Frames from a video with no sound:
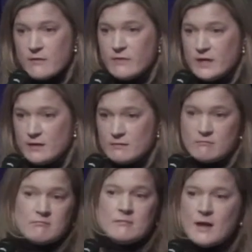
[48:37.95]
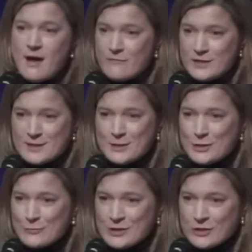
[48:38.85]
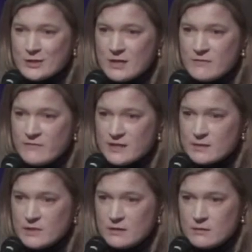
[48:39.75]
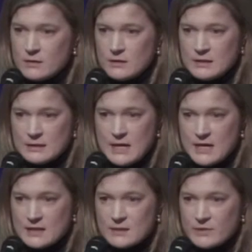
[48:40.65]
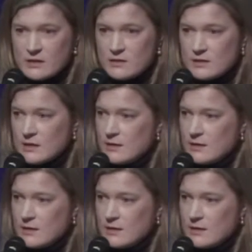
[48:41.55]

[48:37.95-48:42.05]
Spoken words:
then obviously your return on investment is less, because